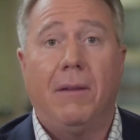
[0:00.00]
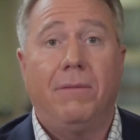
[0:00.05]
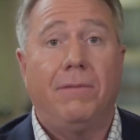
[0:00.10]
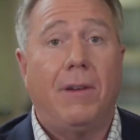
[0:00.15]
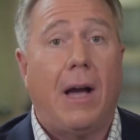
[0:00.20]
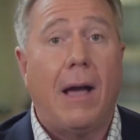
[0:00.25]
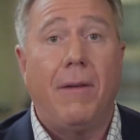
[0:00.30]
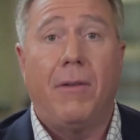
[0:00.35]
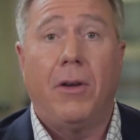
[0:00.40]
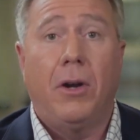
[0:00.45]

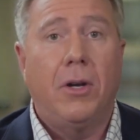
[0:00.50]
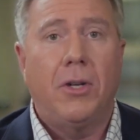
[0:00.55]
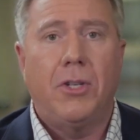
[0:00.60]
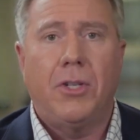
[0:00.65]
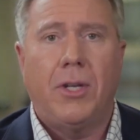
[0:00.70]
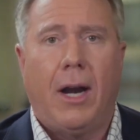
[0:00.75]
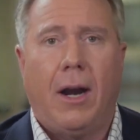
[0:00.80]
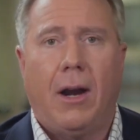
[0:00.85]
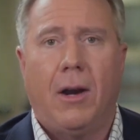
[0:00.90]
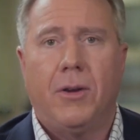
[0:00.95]
500
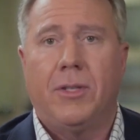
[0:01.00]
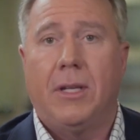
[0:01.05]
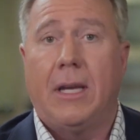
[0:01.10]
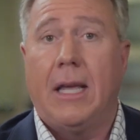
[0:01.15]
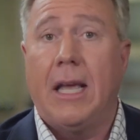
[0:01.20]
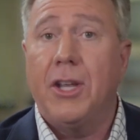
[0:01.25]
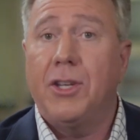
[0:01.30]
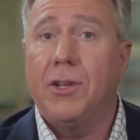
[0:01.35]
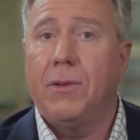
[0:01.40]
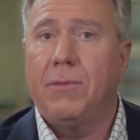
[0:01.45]
shares in
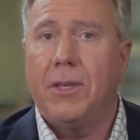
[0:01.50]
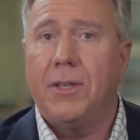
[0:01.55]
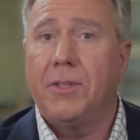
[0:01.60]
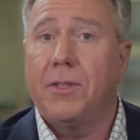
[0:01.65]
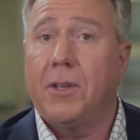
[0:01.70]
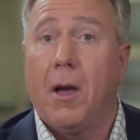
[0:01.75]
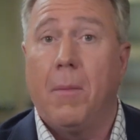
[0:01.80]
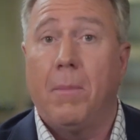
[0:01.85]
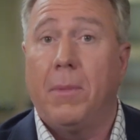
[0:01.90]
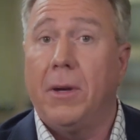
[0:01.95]
each of these
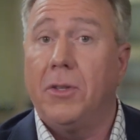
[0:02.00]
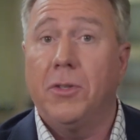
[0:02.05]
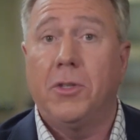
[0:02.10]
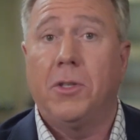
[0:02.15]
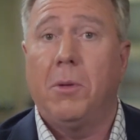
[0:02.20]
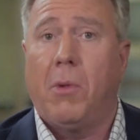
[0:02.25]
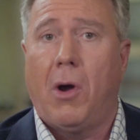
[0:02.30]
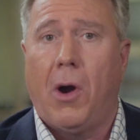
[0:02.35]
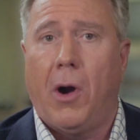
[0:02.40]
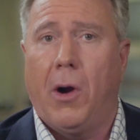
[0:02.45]
companies
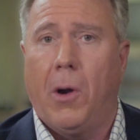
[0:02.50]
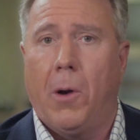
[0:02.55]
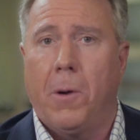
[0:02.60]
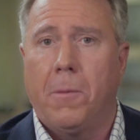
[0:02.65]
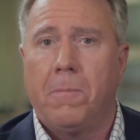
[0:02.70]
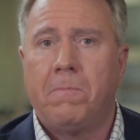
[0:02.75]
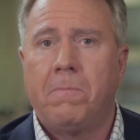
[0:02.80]
tomorrow.